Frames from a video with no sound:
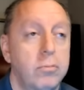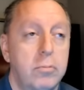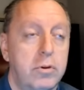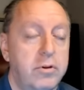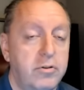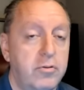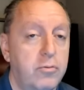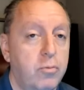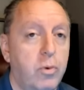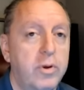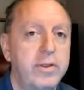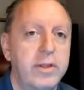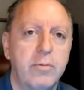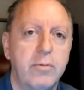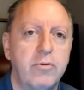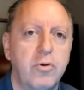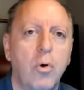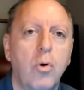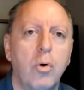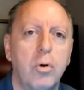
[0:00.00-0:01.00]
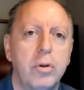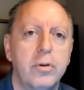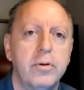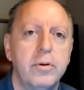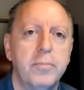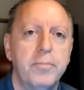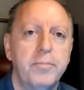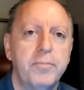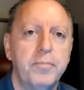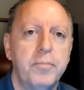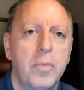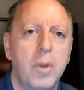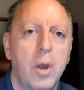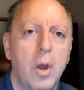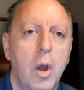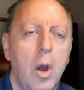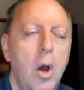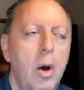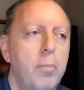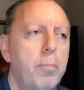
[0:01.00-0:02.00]
This is what they have told.
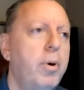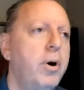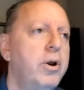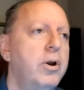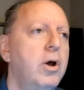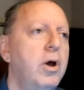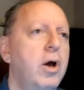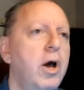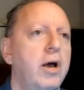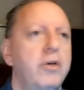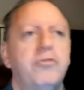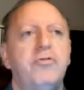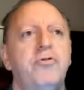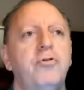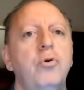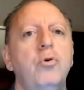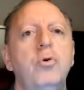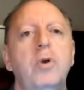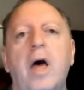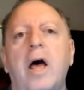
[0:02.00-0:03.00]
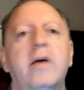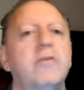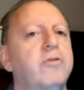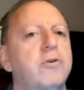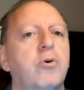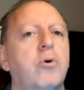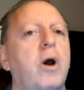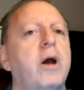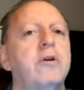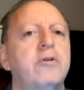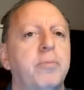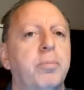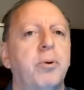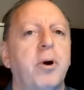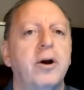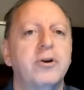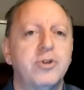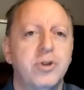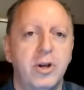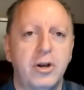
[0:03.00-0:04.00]
But as soon as the Great
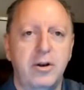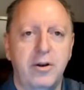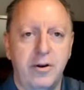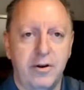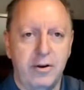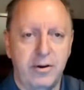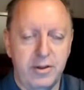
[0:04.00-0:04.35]
Depression,